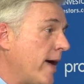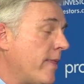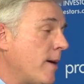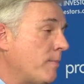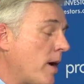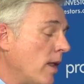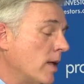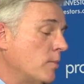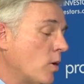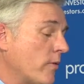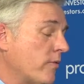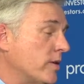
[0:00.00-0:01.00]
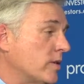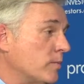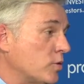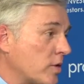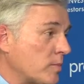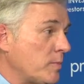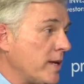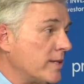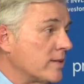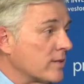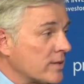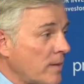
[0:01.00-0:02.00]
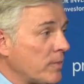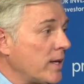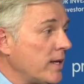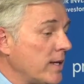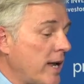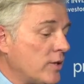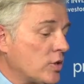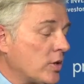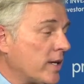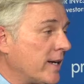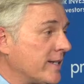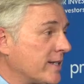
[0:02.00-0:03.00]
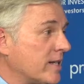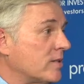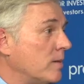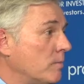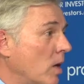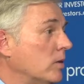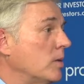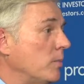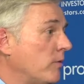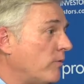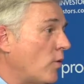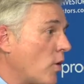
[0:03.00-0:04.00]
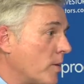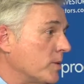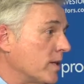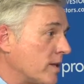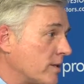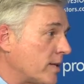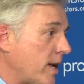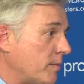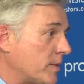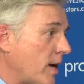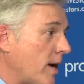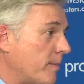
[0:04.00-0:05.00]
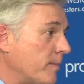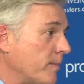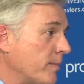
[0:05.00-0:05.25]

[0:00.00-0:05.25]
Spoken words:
And that polymorphism just means that something in nature can exist in multiple forms at the same time.